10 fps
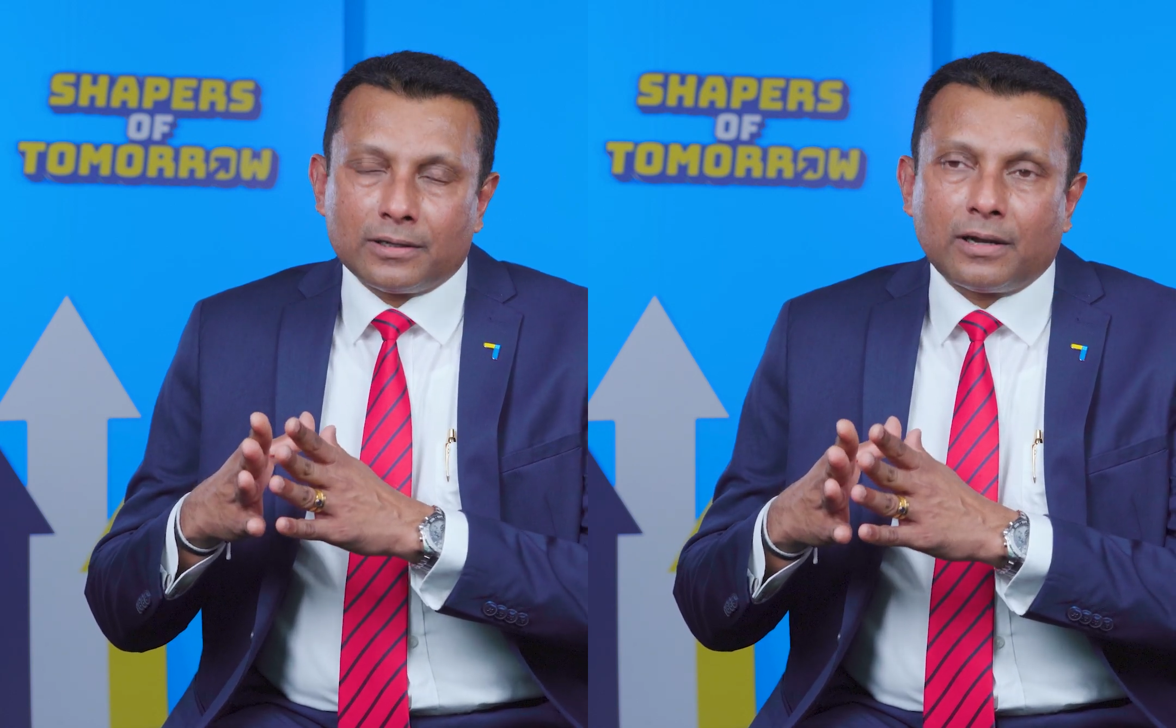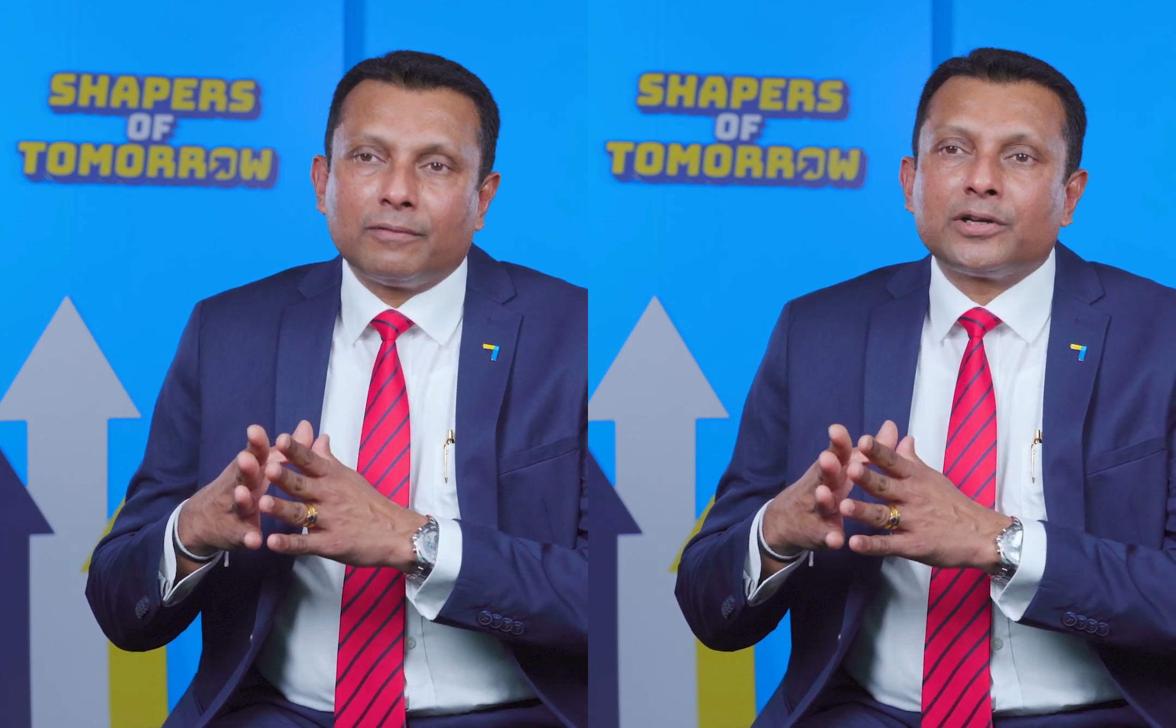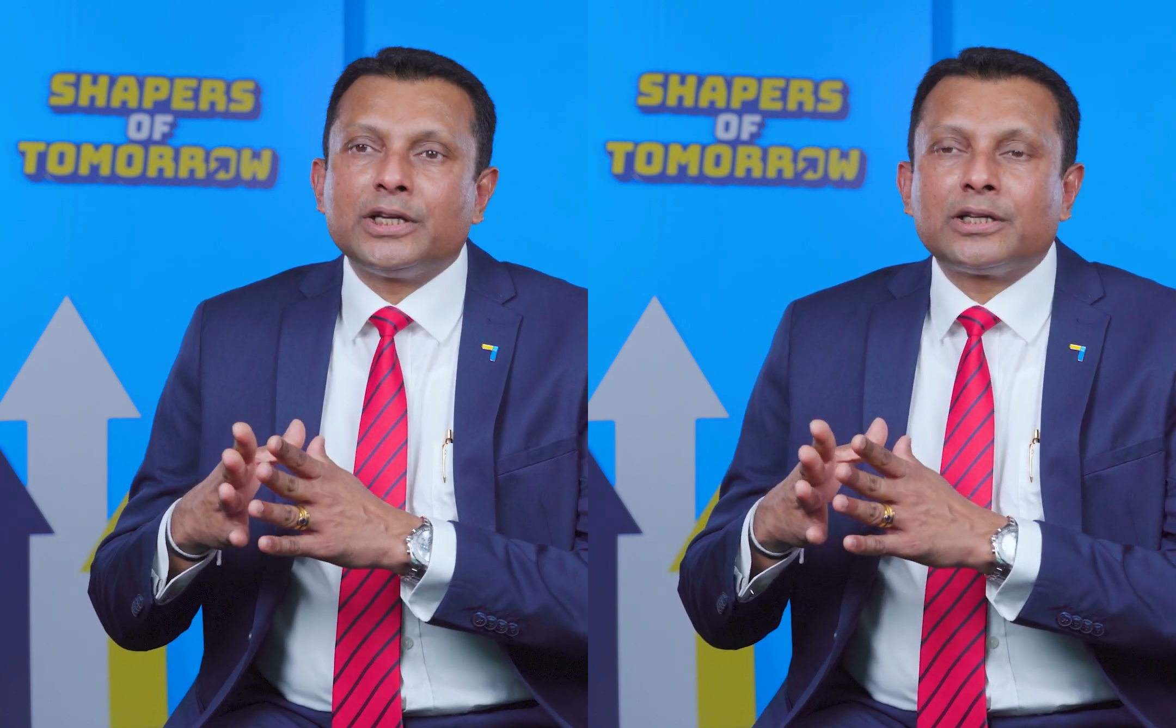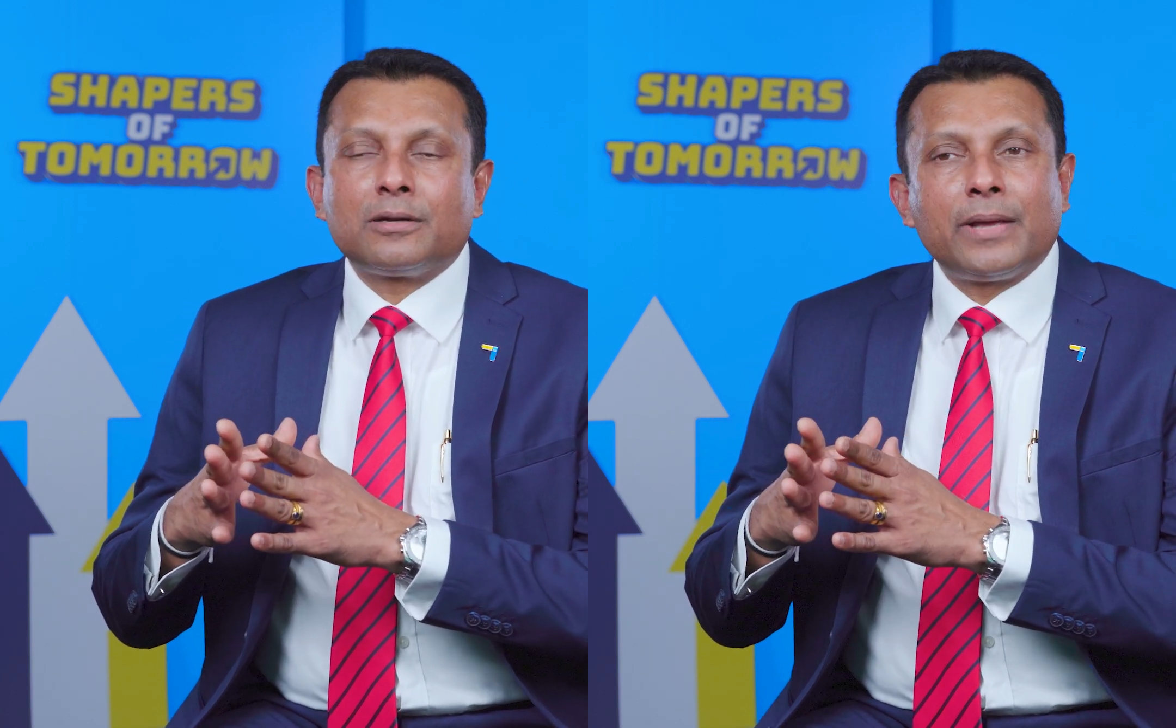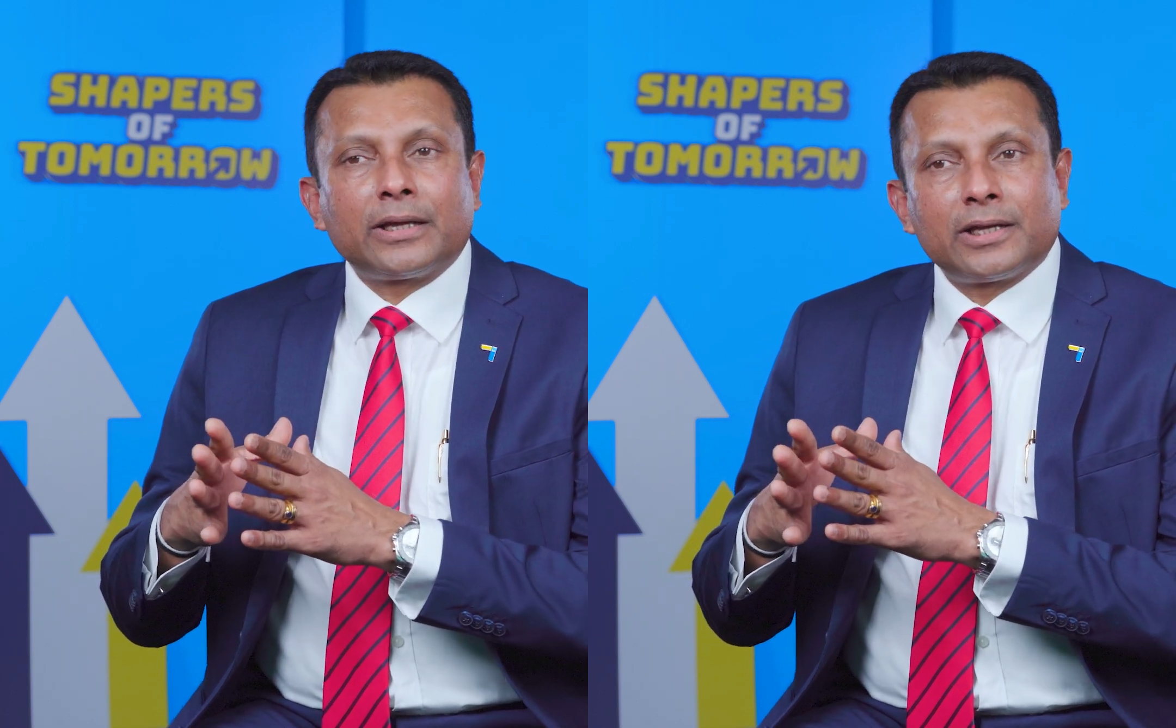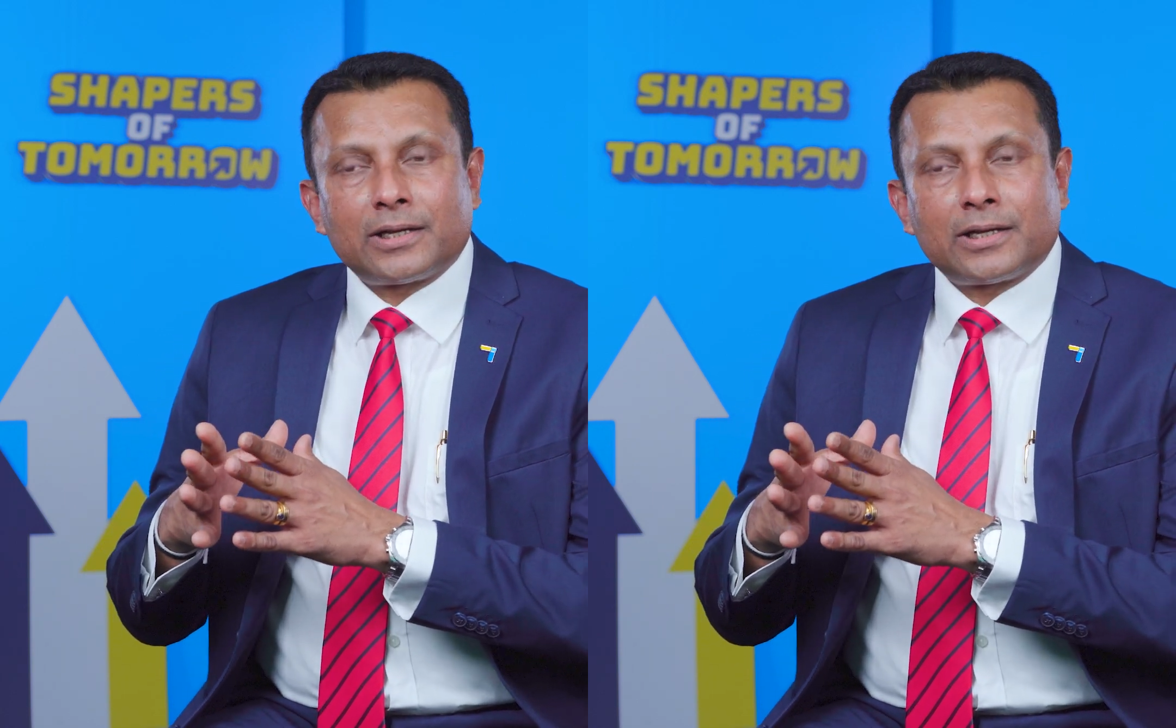our retail banking